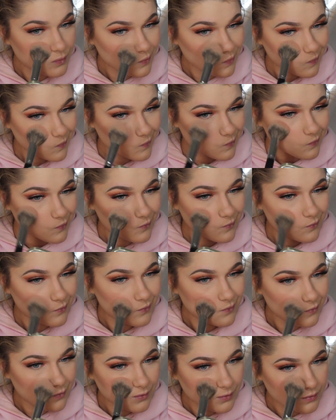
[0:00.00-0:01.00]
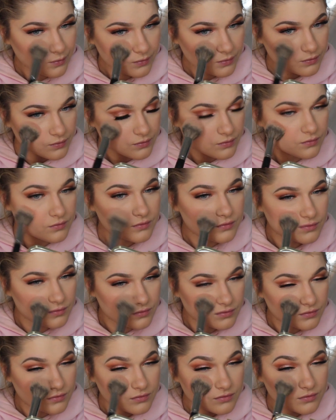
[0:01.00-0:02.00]
and just patting that on my
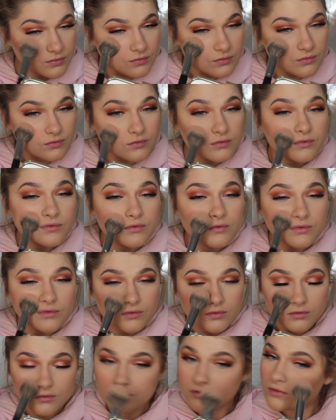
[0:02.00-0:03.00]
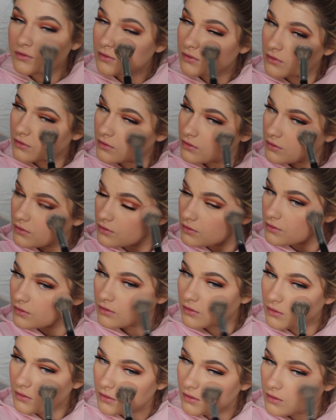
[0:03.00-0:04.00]
cheeks with my
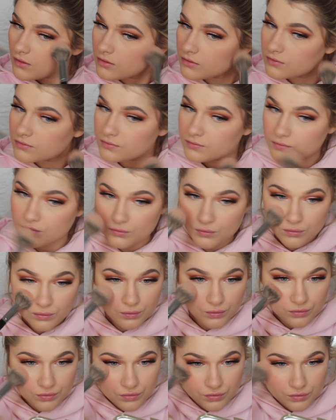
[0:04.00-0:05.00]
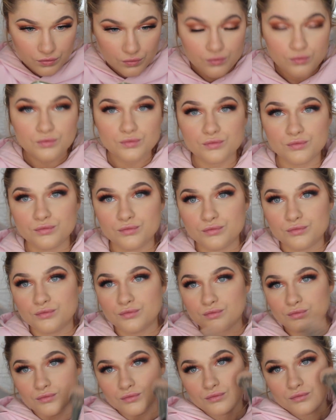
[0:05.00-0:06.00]
Morphe
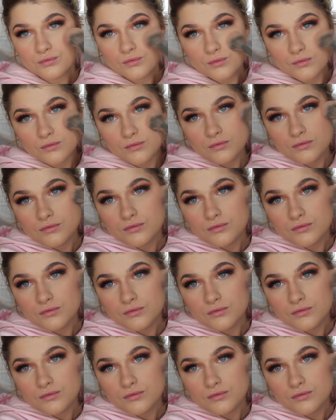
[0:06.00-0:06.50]
E3